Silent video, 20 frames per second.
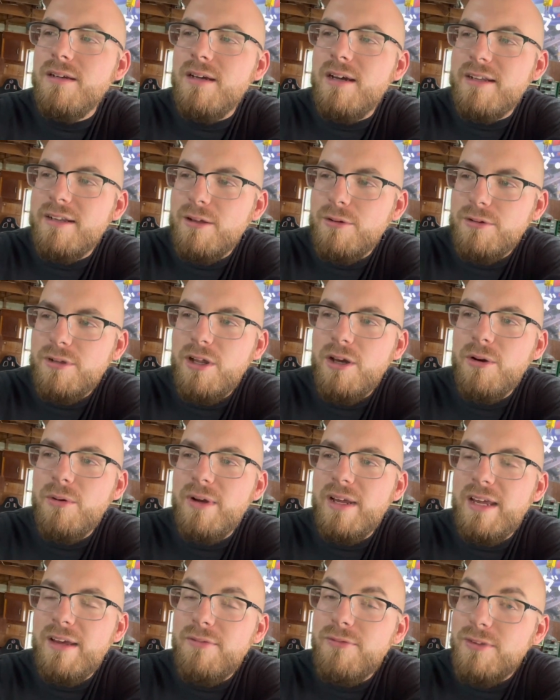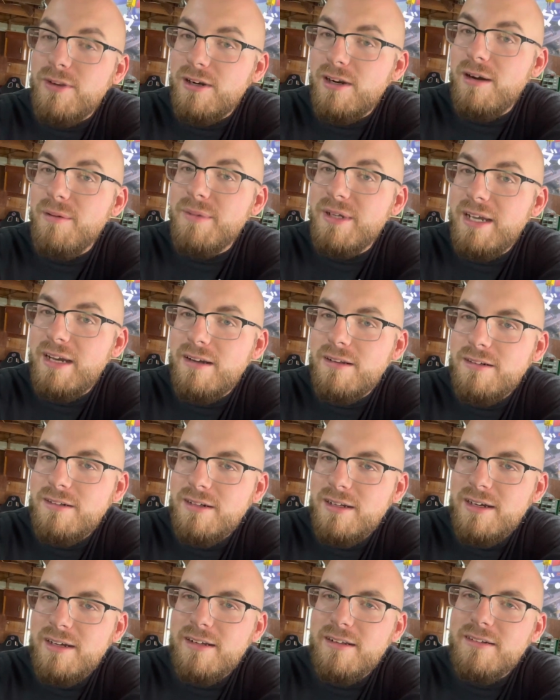I don't know if they're coming out or
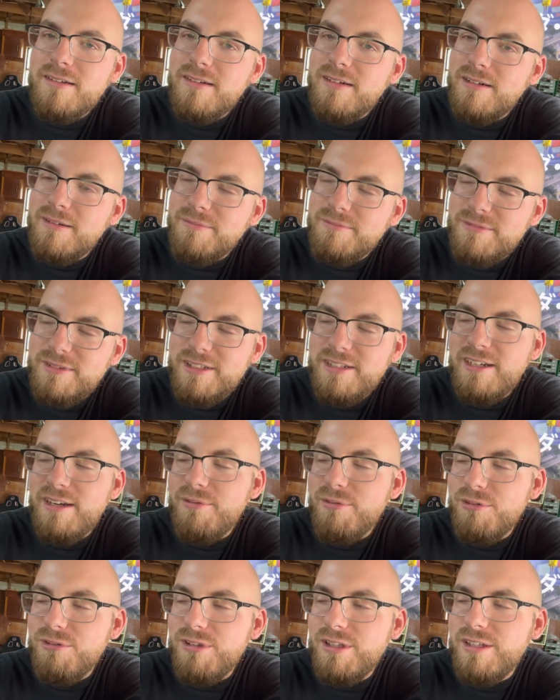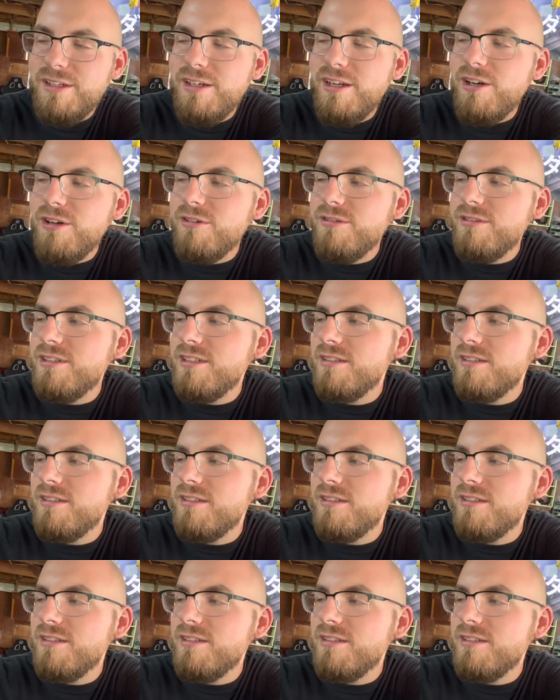not. You never really know.